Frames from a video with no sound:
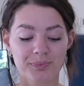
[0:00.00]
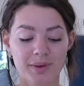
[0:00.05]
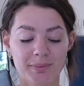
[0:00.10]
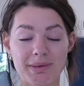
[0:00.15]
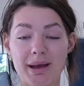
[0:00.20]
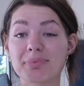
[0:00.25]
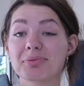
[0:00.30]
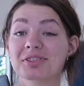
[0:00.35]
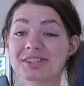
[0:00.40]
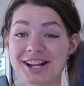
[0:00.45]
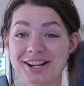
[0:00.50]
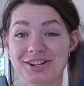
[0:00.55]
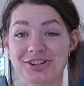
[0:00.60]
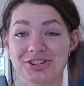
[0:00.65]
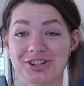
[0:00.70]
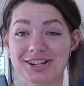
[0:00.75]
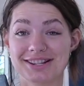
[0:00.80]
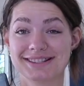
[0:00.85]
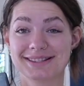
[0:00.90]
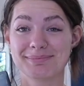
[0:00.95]
my
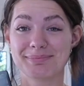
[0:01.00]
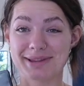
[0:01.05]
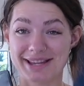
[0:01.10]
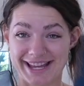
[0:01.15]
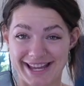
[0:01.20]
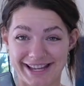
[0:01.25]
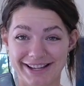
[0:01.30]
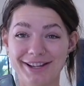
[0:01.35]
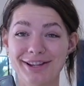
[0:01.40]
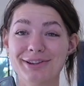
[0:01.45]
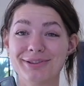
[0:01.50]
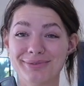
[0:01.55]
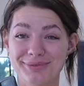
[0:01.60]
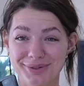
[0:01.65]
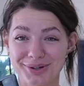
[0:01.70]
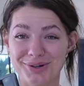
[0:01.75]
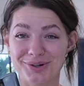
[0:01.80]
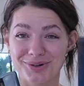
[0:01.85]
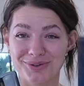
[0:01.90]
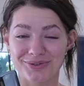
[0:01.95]
percentages being
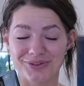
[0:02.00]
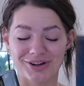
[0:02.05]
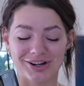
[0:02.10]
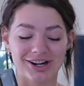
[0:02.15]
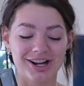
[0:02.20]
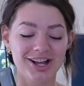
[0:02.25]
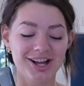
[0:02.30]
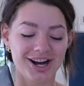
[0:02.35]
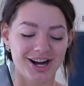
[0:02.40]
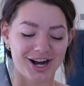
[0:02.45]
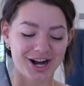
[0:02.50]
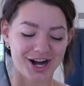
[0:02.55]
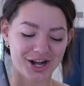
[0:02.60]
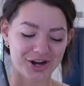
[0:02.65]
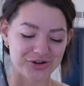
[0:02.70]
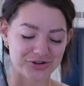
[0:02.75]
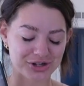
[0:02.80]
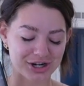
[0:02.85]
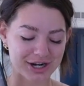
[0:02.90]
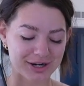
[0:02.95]
over
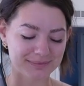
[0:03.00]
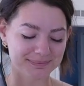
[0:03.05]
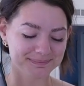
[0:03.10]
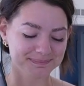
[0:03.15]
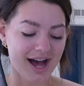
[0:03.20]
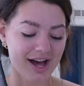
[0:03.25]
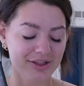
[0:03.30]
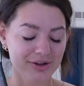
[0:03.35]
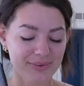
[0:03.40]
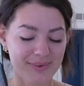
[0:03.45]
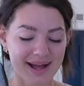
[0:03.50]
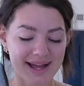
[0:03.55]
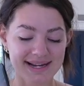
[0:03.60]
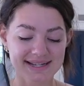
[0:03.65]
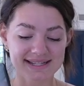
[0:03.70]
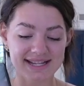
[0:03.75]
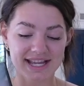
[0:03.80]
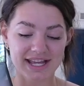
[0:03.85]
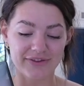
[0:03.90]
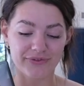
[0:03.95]
100.
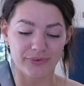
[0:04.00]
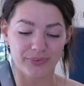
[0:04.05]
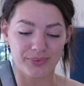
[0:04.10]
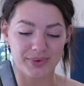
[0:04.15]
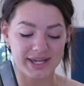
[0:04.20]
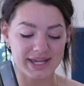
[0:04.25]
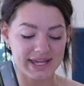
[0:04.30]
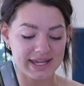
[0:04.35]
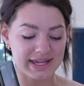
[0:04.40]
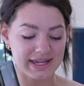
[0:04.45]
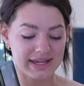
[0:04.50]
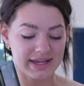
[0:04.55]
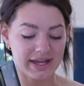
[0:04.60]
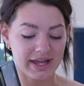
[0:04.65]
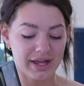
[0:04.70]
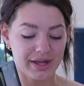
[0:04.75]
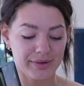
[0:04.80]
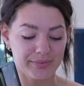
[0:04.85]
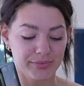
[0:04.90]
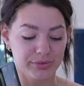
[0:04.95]
Otherwise, if we
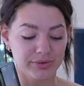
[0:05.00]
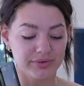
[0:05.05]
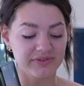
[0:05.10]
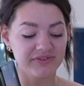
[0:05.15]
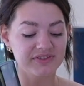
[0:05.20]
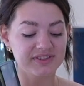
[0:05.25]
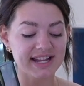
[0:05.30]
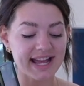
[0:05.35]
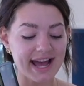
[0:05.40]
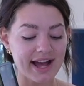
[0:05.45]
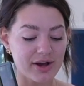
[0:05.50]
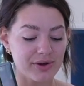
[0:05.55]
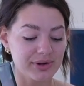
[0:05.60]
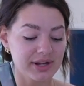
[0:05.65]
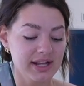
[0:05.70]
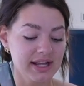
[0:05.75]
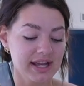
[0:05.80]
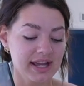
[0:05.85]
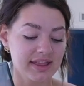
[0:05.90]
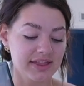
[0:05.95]
move down,
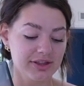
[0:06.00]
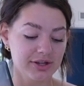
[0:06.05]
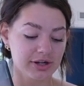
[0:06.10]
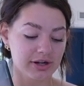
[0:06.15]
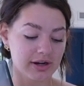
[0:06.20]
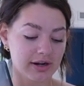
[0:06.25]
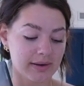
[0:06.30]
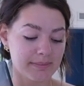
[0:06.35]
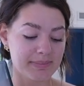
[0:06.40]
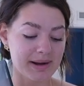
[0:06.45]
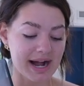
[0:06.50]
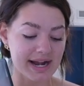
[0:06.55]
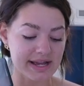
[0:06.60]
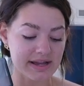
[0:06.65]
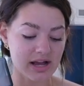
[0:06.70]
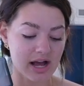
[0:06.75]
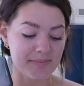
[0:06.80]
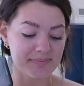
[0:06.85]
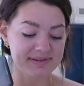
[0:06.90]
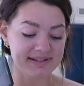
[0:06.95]
your body
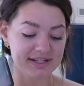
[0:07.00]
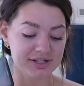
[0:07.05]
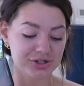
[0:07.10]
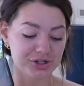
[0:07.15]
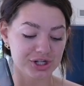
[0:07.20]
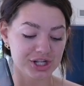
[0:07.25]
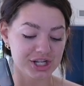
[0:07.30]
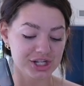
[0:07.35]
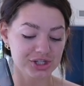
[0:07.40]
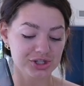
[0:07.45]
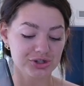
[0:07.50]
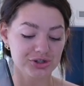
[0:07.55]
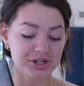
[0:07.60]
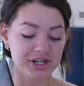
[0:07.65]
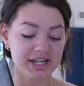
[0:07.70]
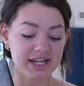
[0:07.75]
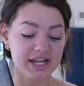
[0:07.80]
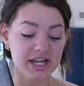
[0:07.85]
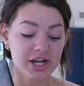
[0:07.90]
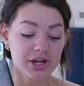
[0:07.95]
composition
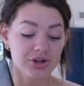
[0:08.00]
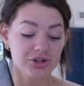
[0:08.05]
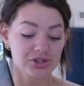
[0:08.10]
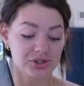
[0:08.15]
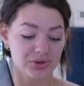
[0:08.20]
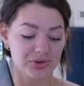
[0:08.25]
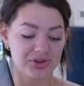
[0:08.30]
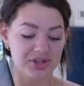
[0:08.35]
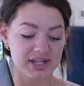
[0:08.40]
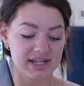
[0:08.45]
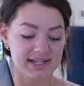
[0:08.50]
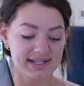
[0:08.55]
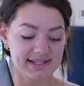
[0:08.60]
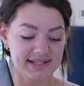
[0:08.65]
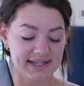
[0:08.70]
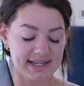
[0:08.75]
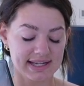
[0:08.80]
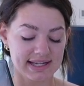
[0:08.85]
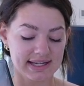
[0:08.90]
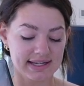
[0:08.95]
history, so this
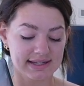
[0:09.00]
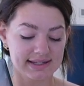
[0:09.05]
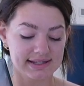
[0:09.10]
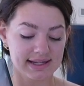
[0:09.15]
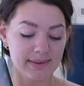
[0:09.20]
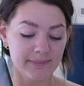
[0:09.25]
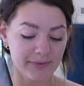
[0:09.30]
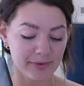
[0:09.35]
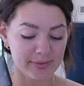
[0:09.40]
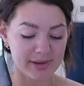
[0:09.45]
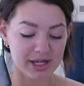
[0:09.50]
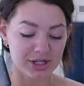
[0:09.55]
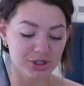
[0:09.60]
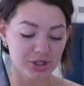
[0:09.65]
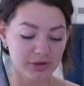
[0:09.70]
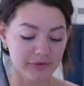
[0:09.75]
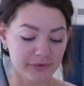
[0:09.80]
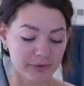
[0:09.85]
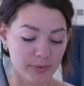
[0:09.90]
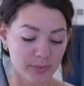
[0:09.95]
is
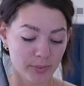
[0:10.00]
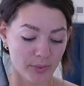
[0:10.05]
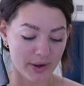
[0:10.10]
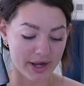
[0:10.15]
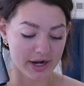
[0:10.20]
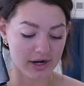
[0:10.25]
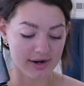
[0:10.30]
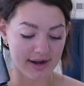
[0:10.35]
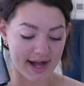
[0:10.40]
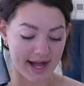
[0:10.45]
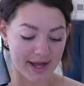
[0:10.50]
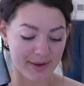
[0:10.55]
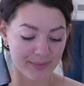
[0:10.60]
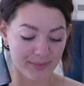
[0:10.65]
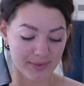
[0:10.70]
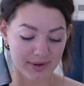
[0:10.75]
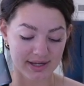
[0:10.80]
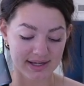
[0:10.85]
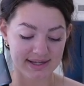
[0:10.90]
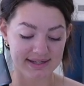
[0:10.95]
information from where I
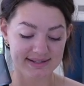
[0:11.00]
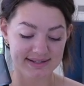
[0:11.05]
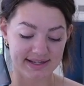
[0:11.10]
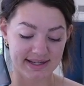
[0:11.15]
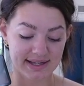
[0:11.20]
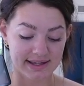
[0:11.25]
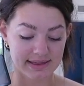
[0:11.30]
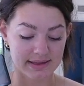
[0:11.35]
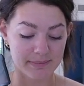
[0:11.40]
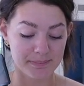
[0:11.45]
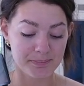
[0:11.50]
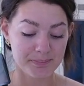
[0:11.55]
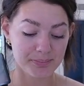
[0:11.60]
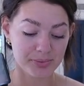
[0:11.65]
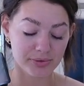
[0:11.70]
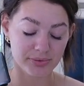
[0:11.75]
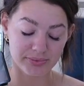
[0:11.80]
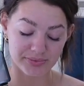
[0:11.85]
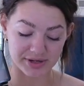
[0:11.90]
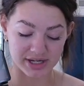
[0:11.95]
was in the
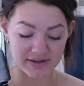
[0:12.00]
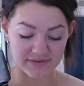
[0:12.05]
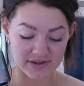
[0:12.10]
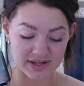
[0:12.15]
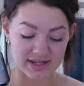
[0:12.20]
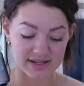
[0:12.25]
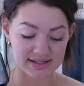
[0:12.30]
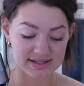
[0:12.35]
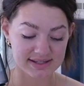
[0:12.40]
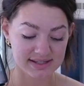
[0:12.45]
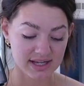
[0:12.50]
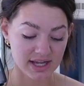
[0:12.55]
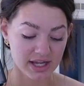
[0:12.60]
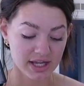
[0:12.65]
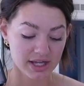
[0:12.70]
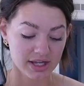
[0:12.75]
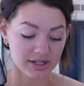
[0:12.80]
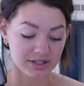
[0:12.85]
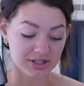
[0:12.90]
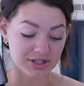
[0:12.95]
previous
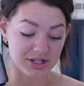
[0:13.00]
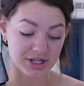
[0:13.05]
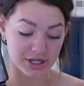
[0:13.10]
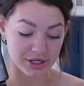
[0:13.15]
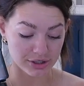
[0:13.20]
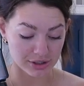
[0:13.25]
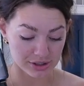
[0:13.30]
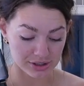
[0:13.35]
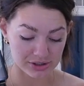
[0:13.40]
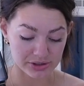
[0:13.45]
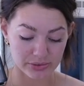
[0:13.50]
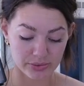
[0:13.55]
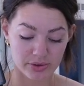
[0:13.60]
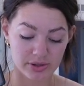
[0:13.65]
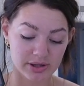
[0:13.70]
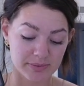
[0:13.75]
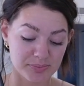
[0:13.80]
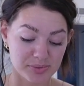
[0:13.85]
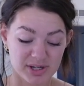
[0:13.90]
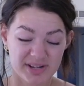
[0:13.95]
years
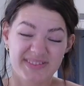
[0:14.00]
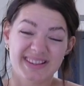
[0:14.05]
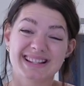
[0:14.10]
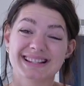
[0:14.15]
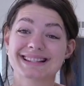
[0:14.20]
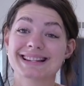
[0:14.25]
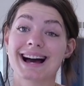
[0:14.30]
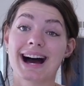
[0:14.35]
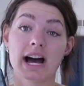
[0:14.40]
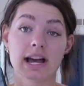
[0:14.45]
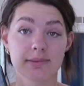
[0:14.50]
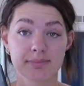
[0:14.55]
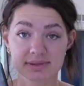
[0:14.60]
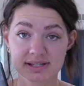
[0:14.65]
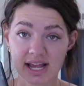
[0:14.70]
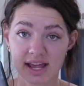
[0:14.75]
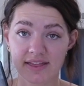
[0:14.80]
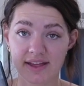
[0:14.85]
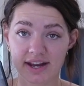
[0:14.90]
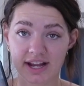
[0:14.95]
or the previous
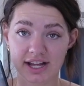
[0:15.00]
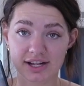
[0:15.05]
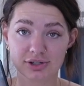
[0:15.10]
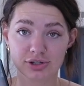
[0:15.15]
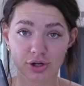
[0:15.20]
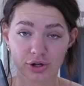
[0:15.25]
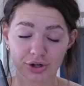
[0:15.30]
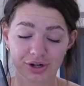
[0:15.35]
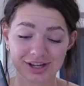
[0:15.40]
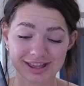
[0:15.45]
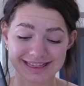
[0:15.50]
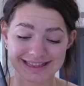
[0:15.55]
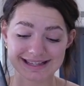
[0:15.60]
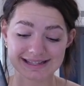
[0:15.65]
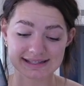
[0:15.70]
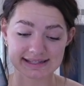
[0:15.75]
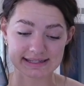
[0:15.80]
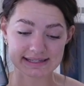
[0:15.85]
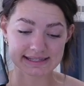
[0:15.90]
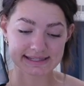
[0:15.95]
times that I took
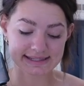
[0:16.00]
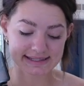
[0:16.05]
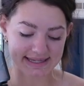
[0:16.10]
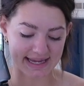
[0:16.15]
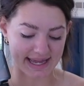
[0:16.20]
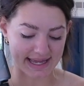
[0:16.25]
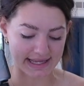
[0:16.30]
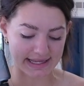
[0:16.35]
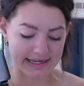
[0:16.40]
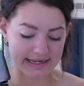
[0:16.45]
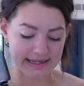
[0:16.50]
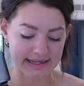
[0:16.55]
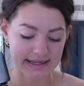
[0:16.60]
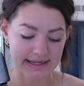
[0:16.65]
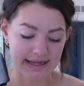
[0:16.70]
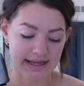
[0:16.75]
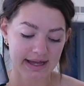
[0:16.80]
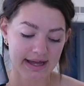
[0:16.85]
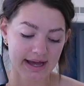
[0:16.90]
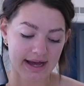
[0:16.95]
this scan.
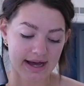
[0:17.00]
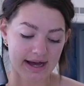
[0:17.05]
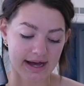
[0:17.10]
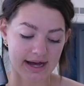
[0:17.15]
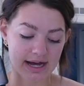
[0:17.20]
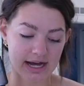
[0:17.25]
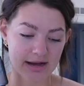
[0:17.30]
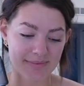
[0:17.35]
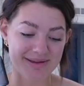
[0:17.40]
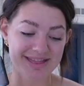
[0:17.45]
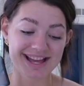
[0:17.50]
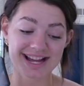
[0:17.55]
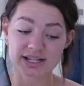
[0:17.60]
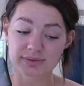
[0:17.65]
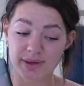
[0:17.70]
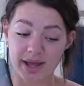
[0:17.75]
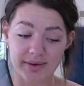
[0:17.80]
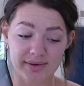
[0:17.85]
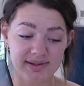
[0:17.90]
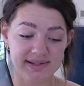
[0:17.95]
And
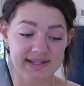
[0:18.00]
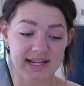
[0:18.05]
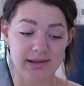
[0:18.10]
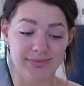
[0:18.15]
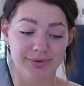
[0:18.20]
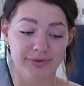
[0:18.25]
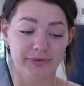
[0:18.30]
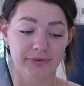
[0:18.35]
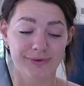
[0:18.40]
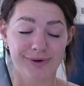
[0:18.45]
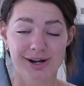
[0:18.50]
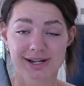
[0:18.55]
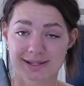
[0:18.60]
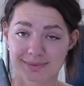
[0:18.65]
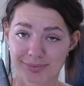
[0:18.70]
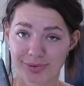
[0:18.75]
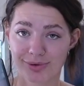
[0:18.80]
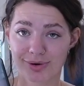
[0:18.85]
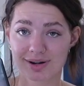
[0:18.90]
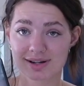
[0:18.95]
that's why I was saying before it's
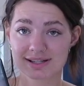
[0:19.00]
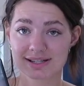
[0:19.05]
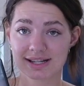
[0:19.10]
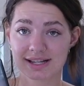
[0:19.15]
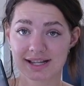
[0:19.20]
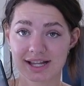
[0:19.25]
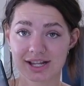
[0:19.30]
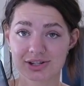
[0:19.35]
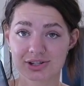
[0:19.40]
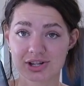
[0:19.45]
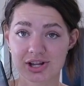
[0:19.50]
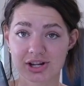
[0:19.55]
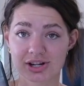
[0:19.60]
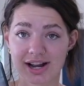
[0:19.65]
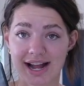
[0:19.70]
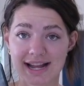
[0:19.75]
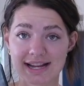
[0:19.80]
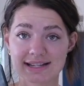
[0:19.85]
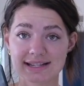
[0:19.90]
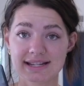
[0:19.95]
important to enter
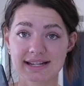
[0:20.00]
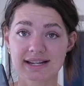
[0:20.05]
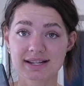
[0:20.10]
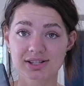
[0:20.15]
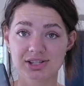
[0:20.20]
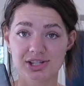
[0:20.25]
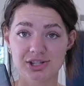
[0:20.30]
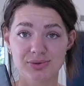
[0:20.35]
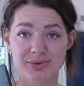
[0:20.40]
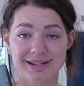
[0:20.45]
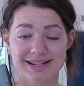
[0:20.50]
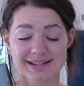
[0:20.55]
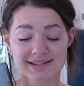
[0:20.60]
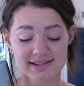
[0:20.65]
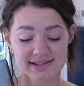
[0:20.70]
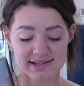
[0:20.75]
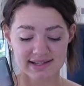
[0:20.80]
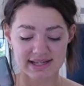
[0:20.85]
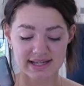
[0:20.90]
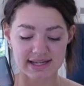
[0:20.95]
your ID so you can
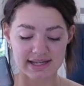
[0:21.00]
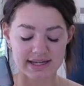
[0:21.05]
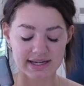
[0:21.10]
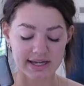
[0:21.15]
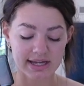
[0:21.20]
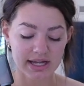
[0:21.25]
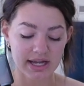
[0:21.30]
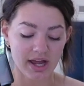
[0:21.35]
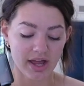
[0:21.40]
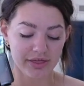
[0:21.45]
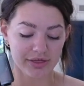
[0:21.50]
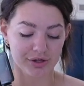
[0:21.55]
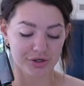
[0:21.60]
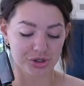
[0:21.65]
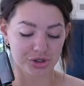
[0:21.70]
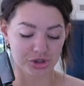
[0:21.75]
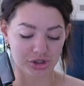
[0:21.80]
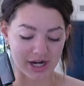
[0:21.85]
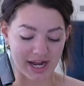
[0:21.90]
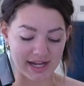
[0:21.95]
see the
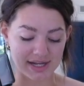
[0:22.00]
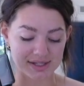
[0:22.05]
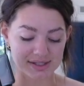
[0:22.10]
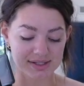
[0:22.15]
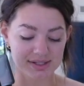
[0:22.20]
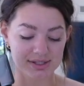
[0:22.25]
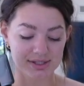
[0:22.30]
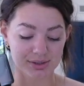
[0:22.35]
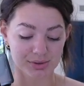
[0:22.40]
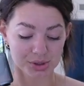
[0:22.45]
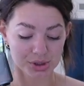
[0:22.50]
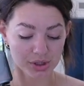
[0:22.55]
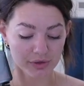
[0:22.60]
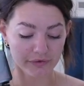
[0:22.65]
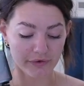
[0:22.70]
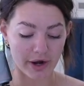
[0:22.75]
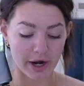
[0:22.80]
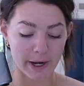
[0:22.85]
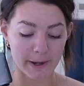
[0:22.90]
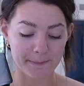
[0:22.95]
trends. So
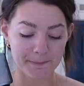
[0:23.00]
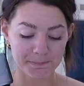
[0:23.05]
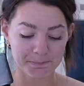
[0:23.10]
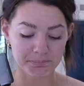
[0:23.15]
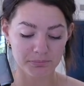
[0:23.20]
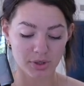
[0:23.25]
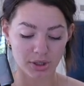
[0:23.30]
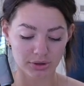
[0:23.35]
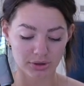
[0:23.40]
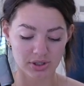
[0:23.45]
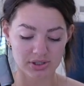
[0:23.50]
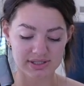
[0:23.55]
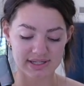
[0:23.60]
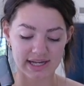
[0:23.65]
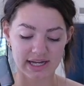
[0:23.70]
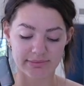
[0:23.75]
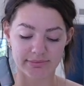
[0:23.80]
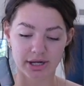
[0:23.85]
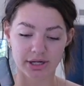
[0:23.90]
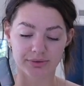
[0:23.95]
far, looks
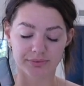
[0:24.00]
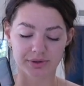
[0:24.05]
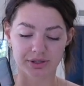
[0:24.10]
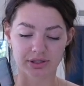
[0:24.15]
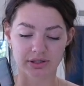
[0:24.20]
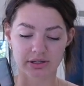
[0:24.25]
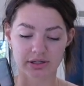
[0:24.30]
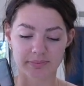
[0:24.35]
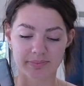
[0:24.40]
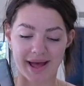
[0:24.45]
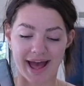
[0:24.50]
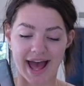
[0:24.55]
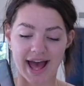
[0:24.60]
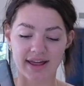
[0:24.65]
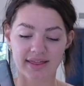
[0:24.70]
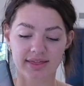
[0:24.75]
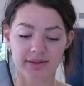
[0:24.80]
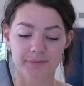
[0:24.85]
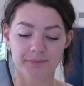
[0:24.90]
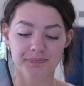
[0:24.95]
like I'm on a really good
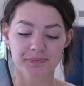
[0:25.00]
path.